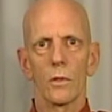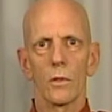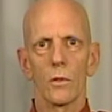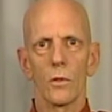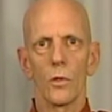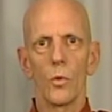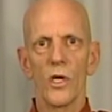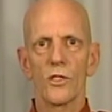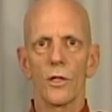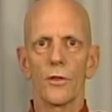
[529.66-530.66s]
the
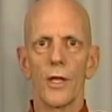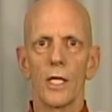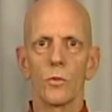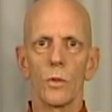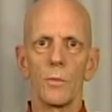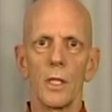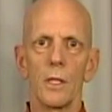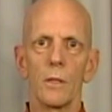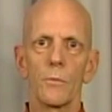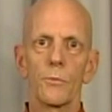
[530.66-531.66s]
wish that things would be
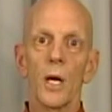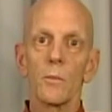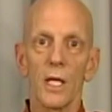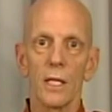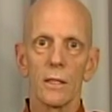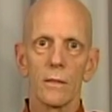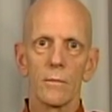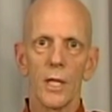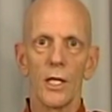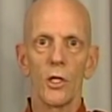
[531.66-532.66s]
permanent
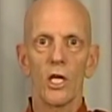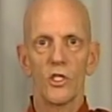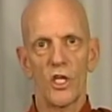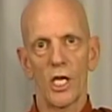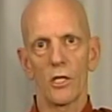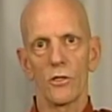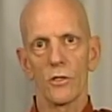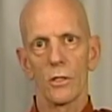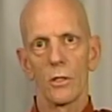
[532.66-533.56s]
and not change.